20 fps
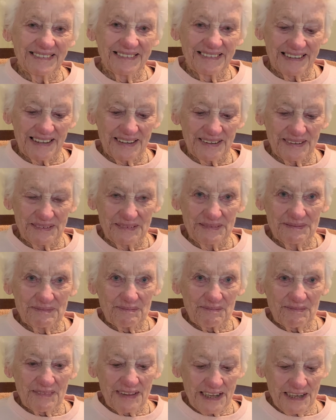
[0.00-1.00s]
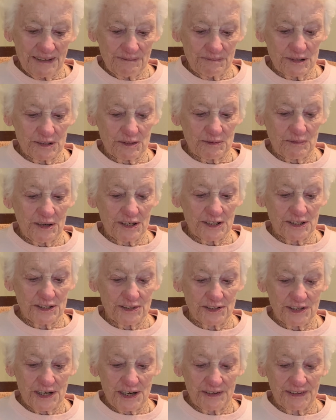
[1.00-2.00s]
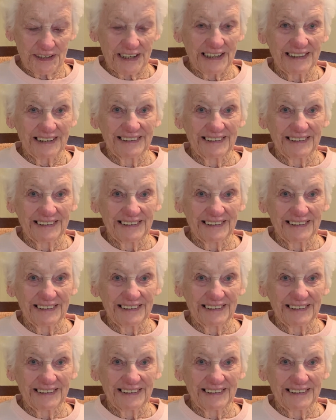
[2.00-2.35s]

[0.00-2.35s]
So it was quite a joke.